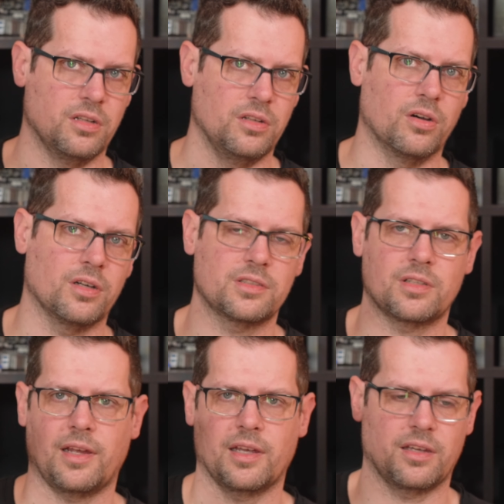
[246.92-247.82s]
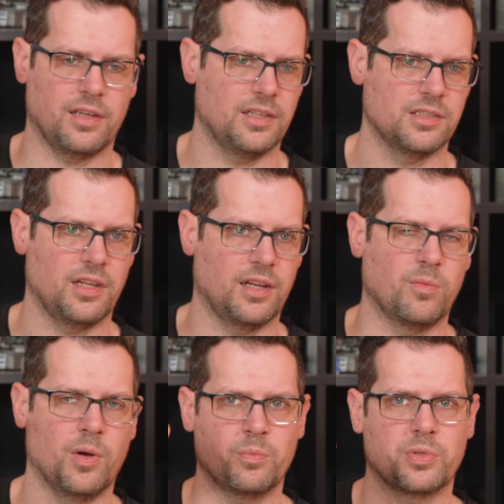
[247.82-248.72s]
dots, like is it at
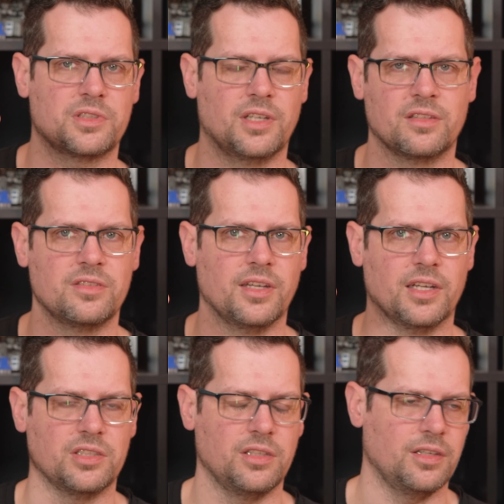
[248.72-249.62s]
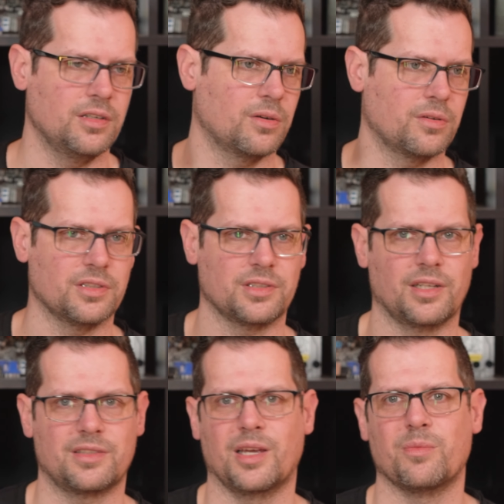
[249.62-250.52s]
1% THD or is it
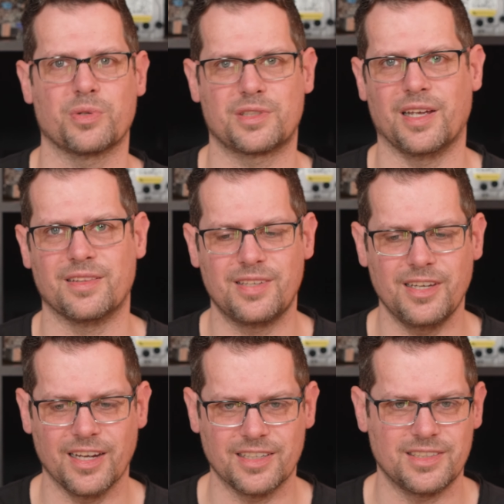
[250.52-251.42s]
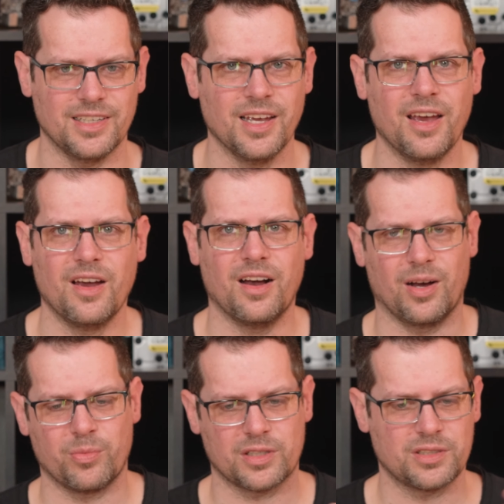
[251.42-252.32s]
at 10% THD?
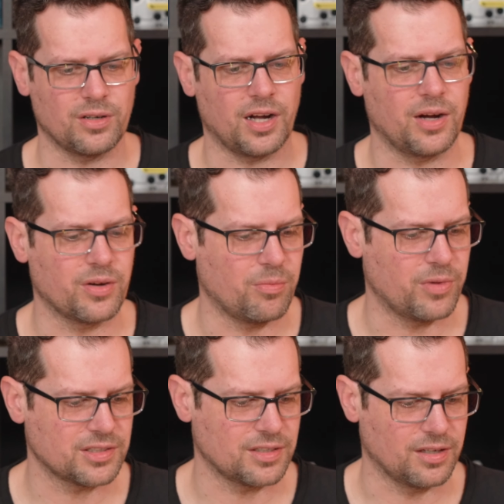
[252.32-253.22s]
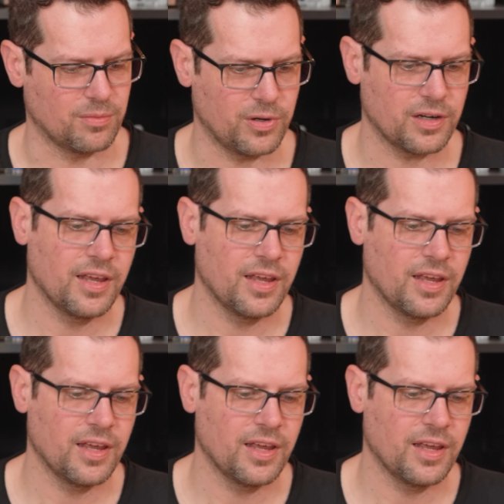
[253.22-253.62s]
I'm not sure how they measured it, but